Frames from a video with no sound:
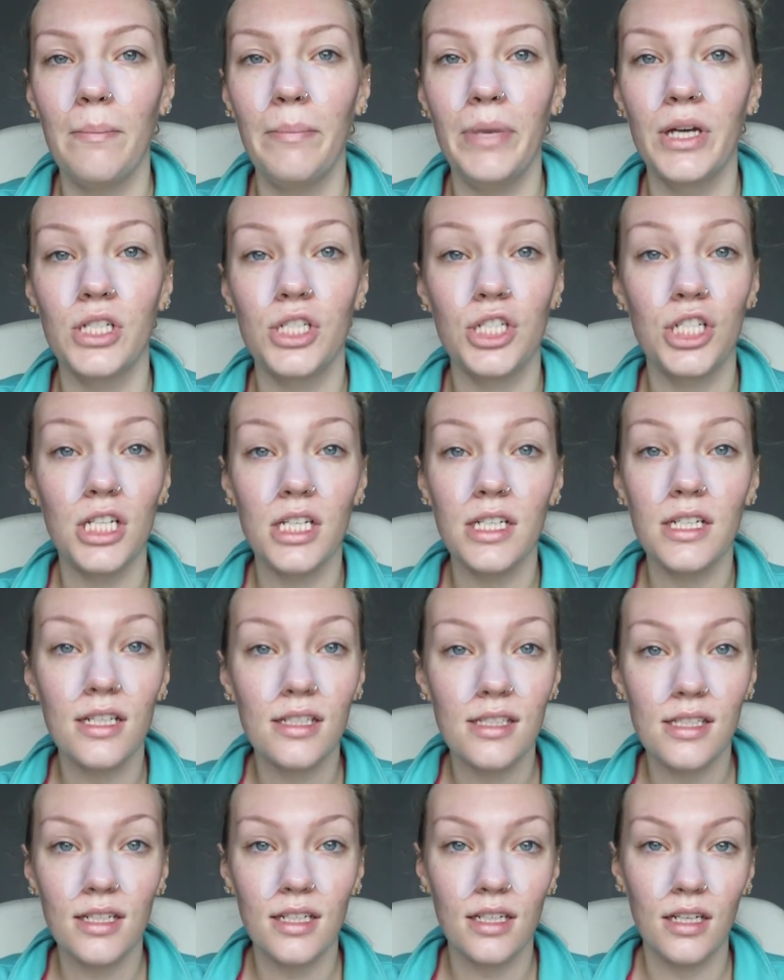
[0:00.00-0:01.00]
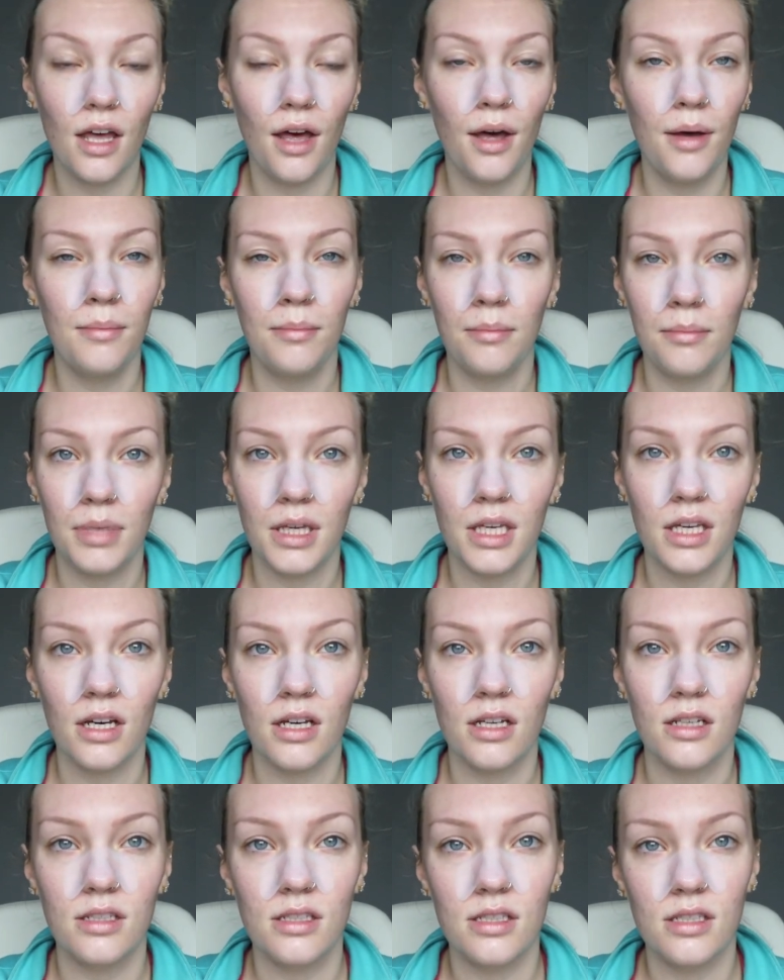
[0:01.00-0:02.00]
but she doesn't numb
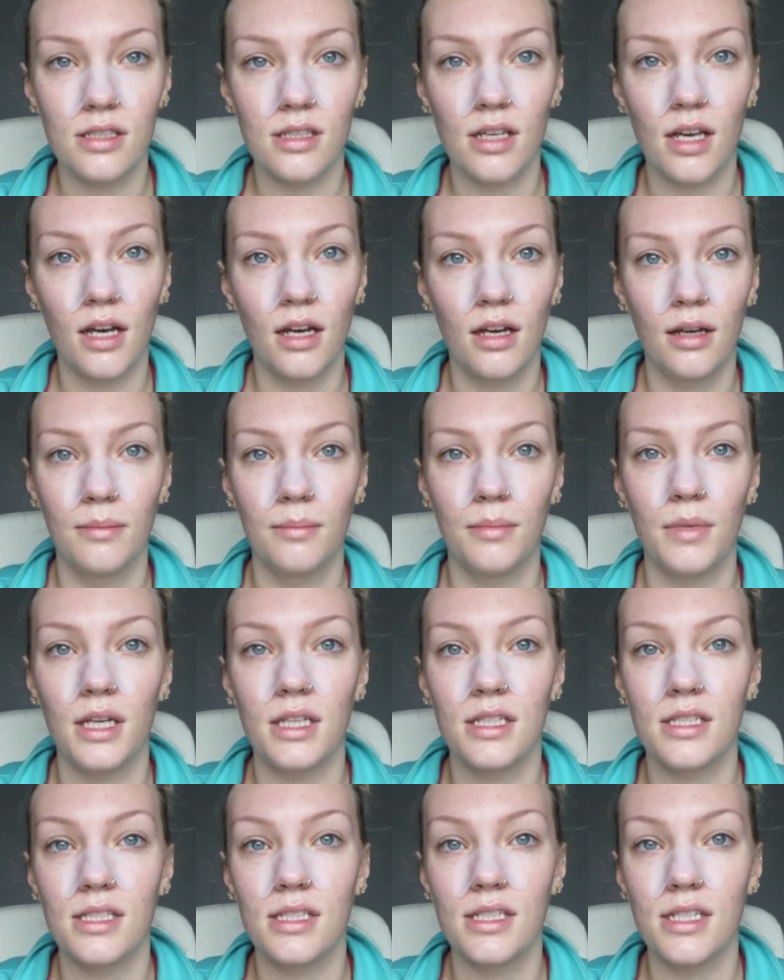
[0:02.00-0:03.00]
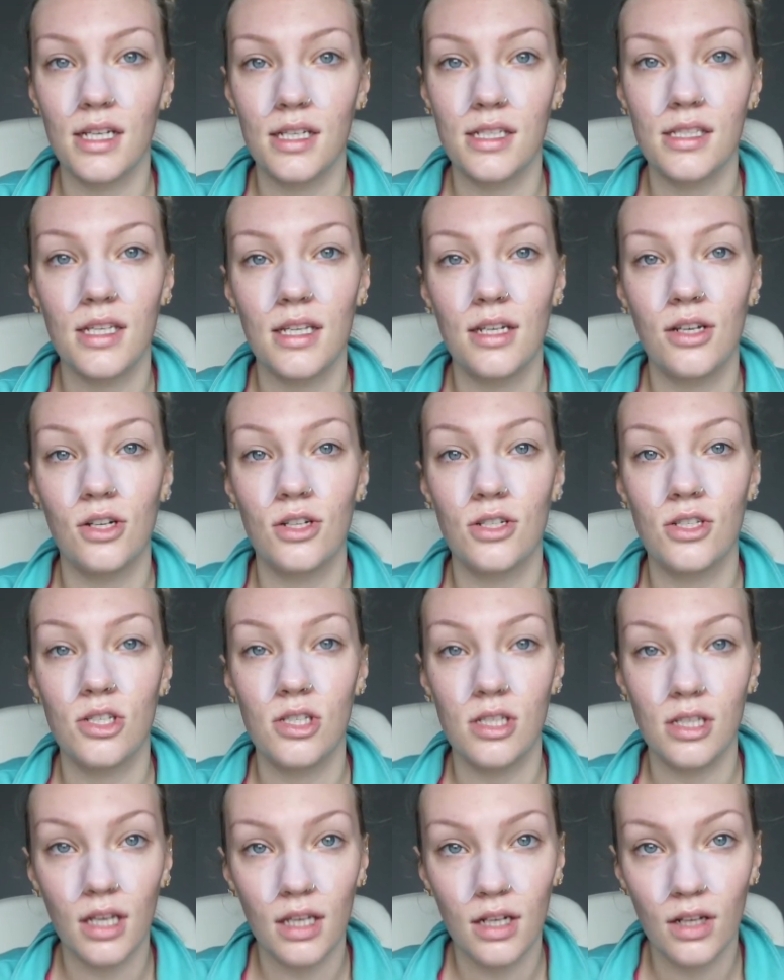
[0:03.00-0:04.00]
because um, it sticks in your
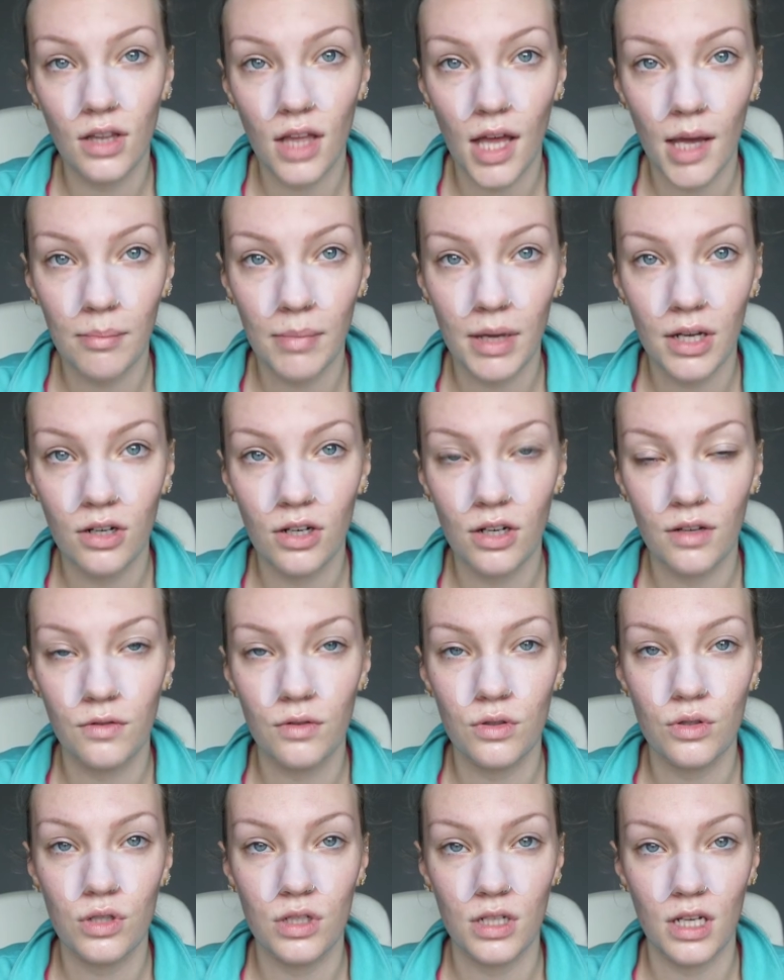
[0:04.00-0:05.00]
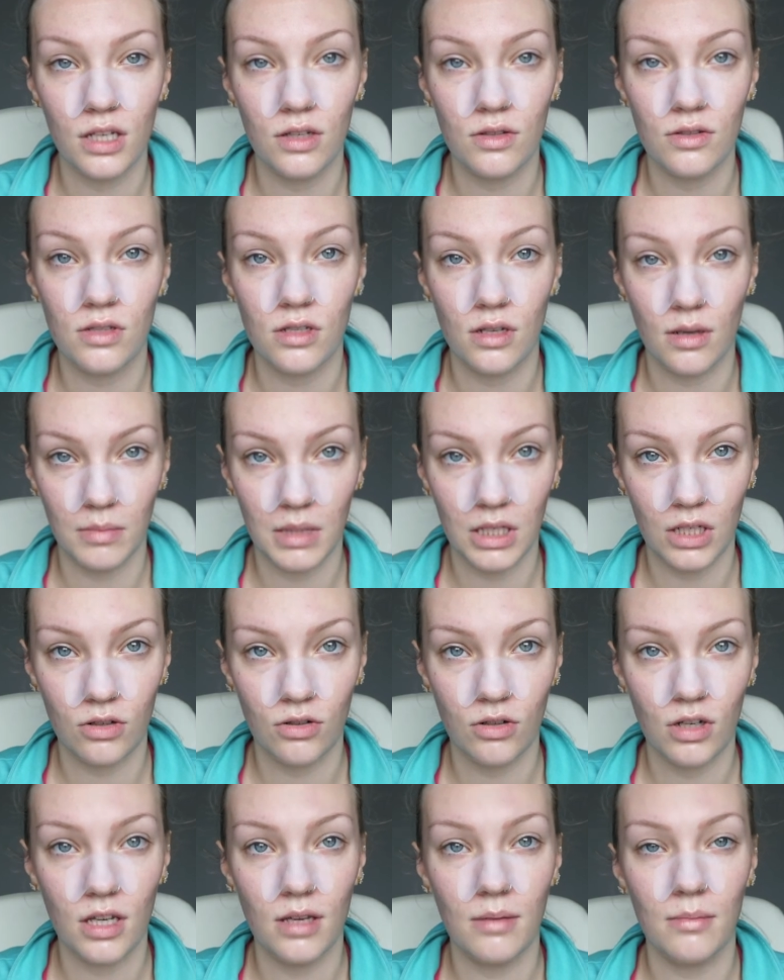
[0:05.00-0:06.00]
skin a lot better if you do not use numbing
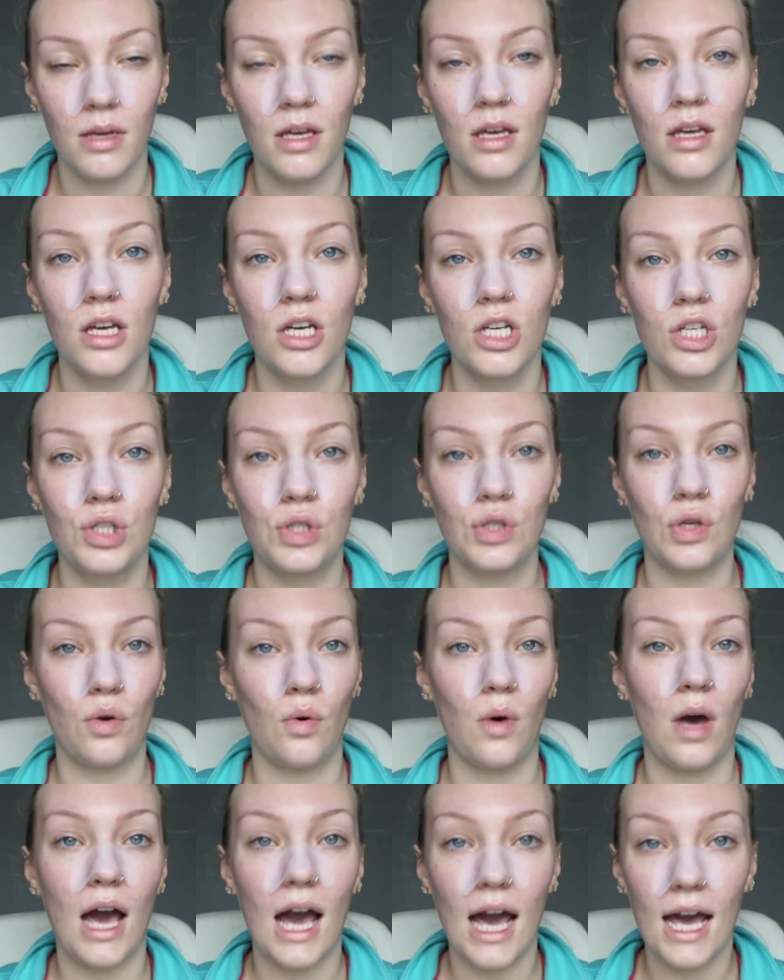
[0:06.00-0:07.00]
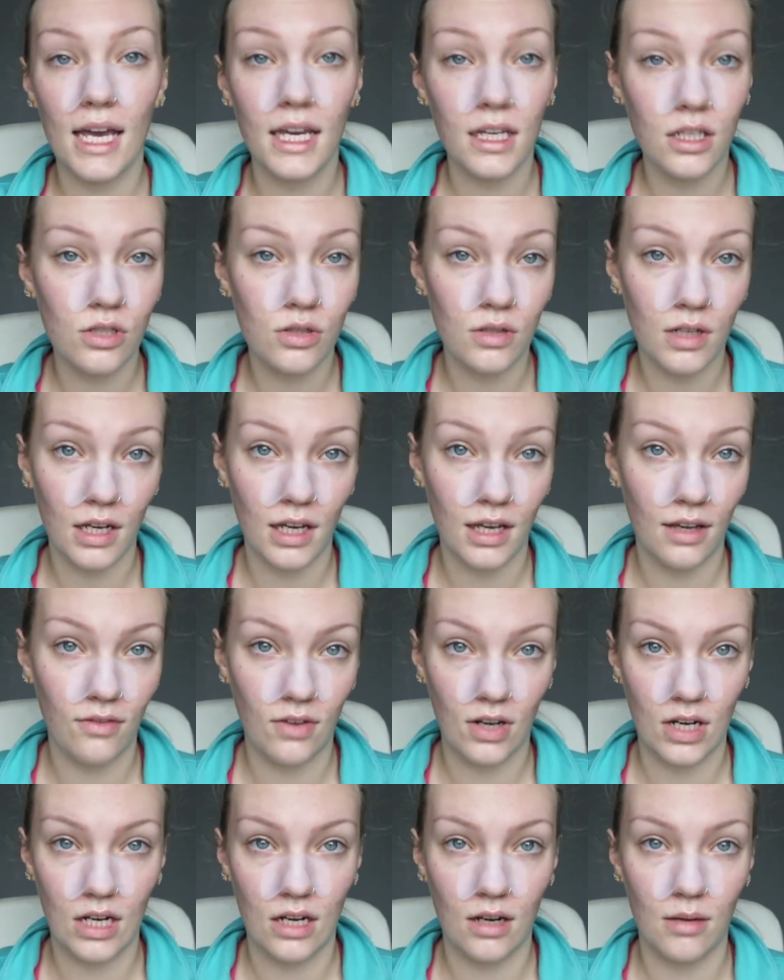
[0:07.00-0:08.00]
cream. So I do not have
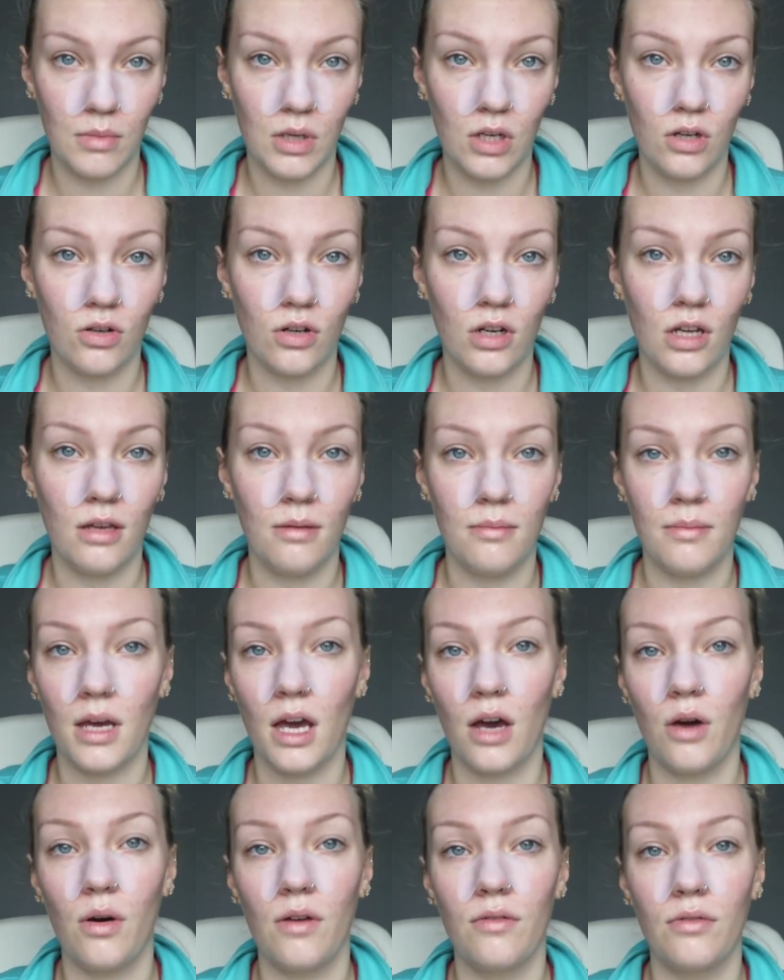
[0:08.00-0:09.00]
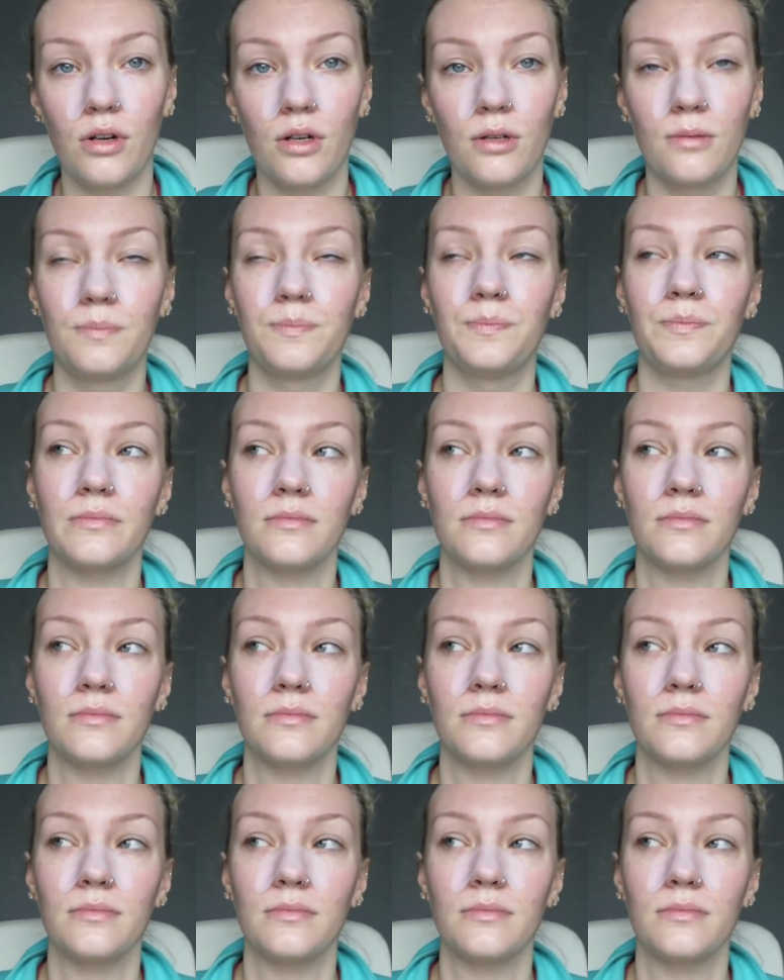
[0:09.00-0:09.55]
any numbing cream. However,